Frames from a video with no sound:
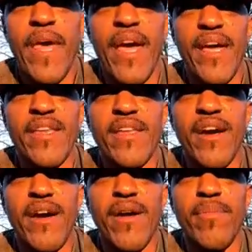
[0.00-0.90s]
And
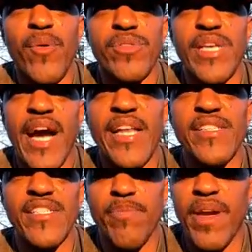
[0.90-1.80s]
it was highly
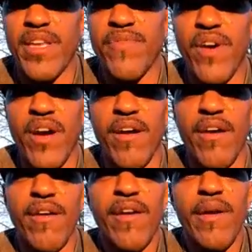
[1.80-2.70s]
anticipated for
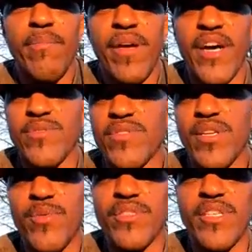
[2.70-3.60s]
her because when
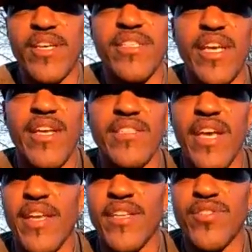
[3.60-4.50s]
she was 16,
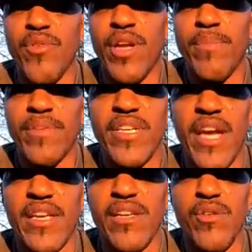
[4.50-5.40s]
she had a dream that she
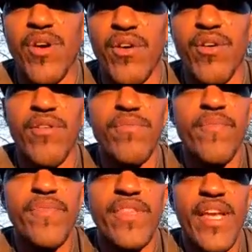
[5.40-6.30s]
had a little girl,
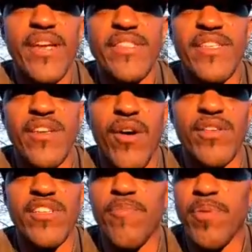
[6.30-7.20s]
and she saw
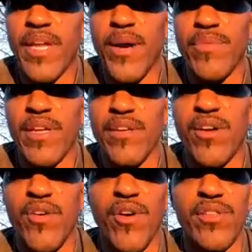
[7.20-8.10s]
herself playing with that little
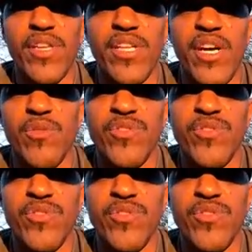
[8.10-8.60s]
girl in the yellow